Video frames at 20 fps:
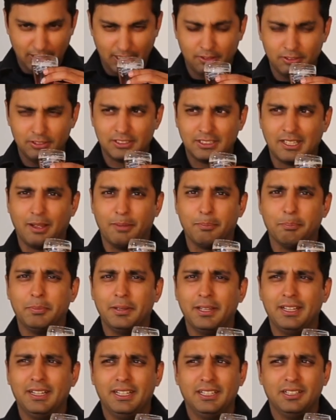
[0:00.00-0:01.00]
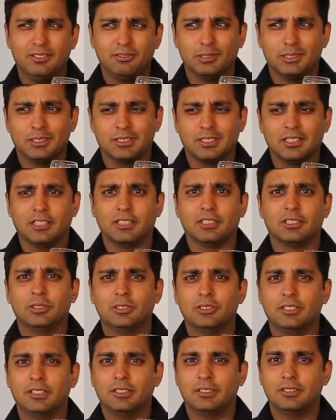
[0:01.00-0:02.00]
Just comparing it with
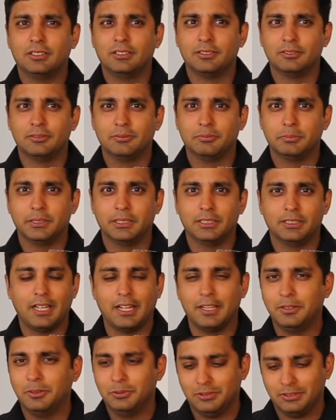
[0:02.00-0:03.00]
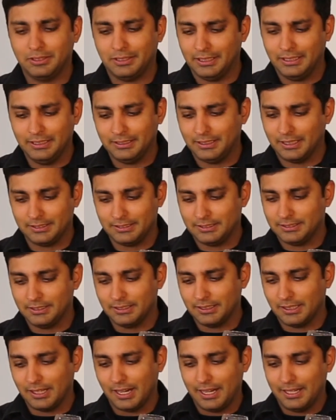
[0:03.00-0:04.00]
Corona, but I don't think that's
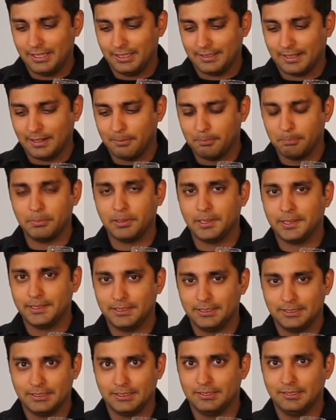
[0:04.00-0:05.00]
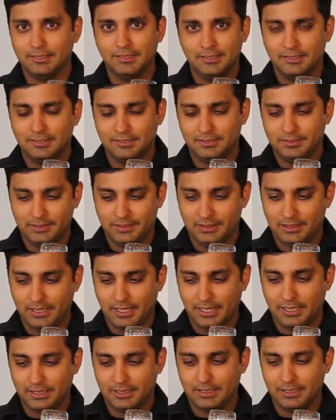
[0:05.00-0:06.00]
the right comparison.
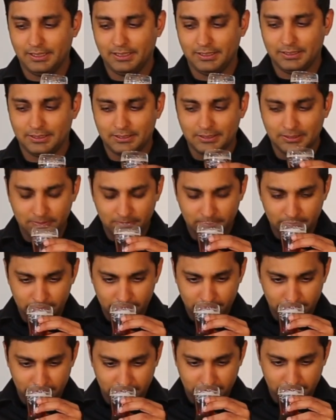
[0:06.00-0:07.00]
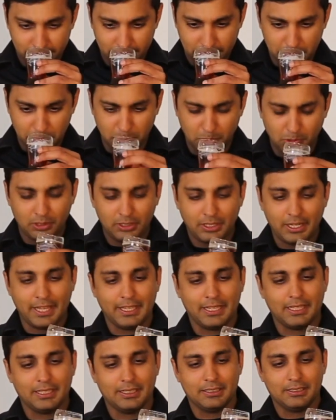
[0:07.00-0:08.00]
I think it's more
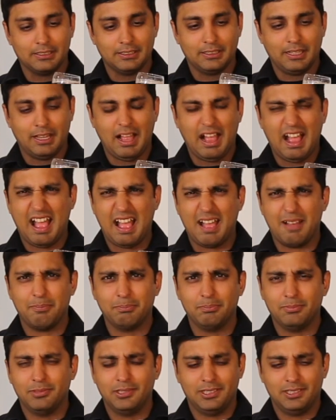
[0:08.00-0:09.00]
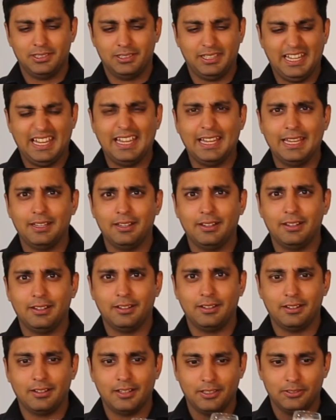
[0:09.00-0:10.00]
like a amber
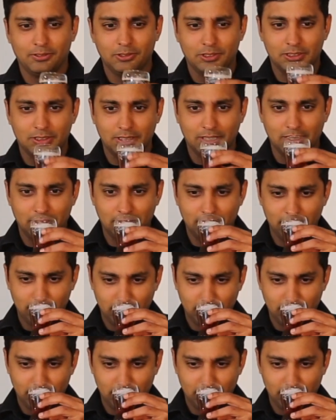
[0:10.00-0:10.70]
ale, I would say.